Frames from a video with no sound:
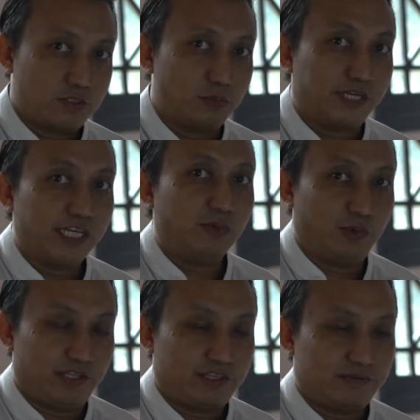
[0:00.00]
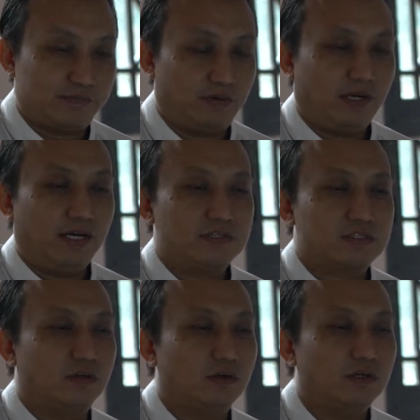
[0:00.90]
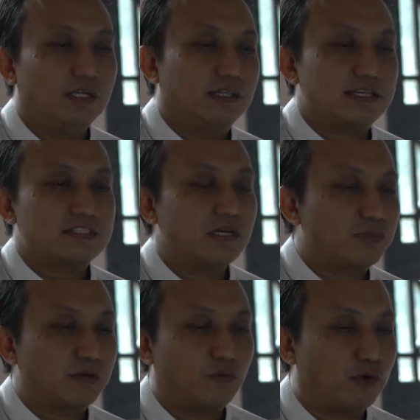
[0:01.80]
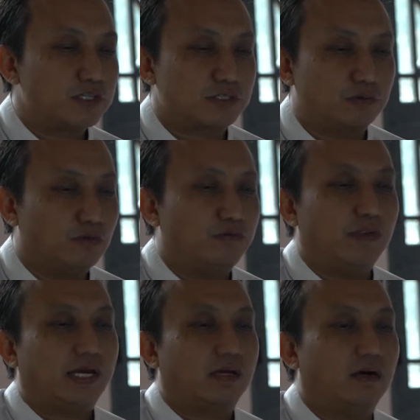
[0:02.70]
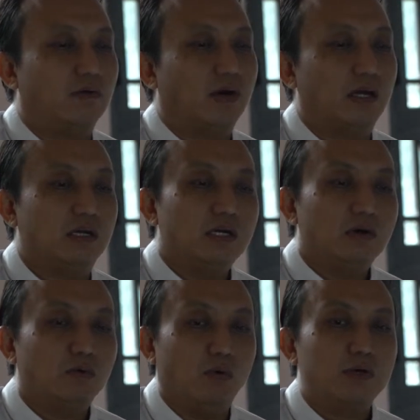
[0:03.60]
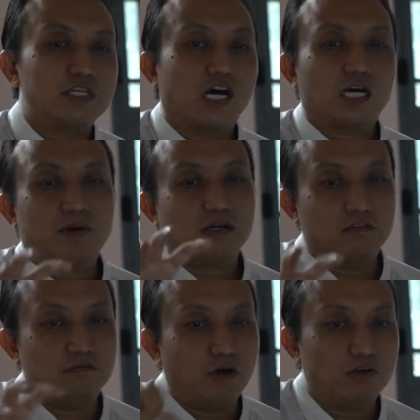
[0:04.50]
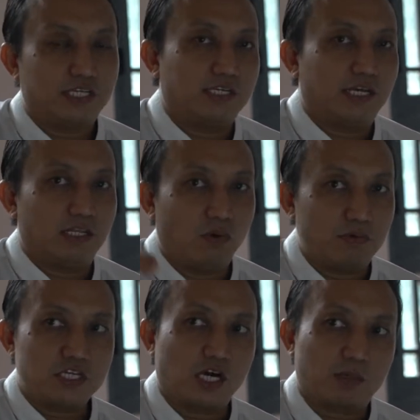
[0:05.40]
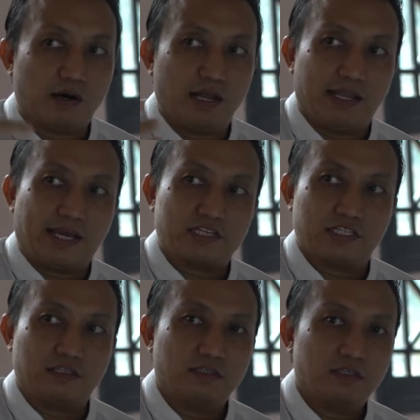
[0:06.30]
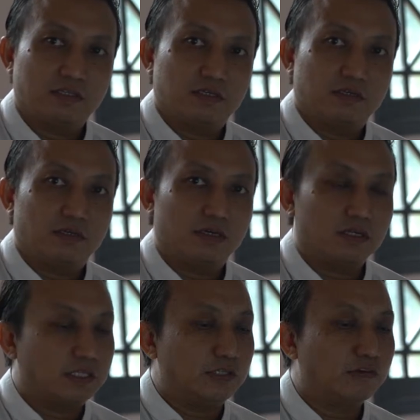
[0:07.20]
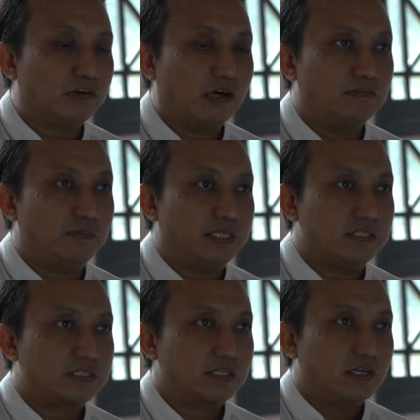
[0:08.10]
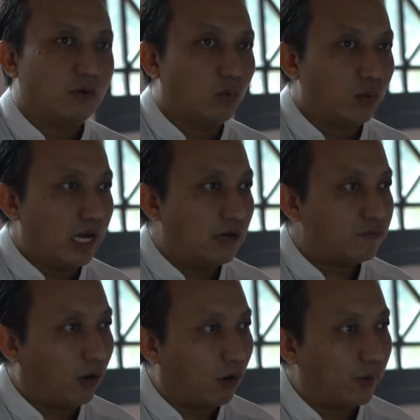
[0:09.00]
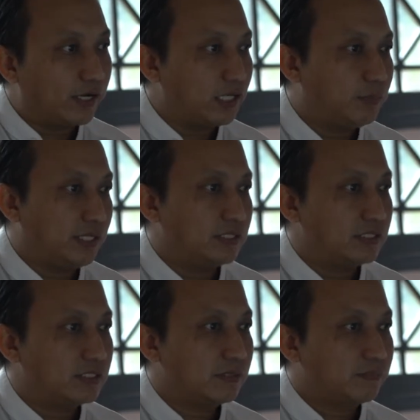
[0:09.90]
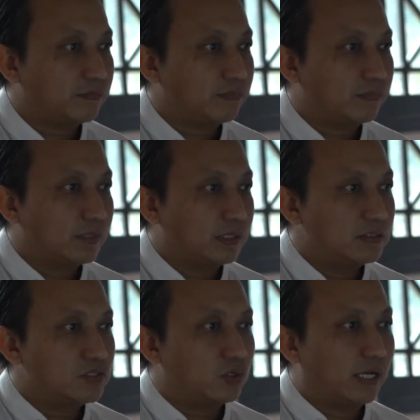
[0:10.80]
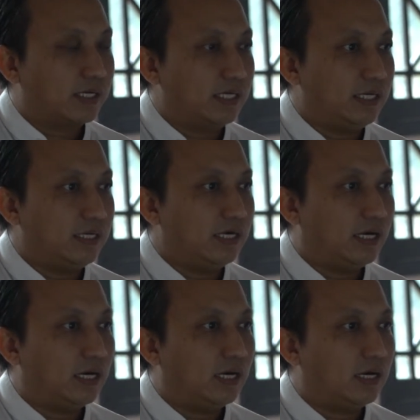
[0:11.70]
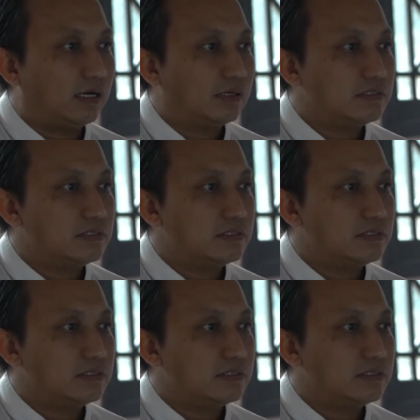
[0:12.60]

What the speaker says: to begin with, right? So that's something for us to reflect on, right? When we talk about the voting and then when we talk about electing the new government, we have already been sort of like a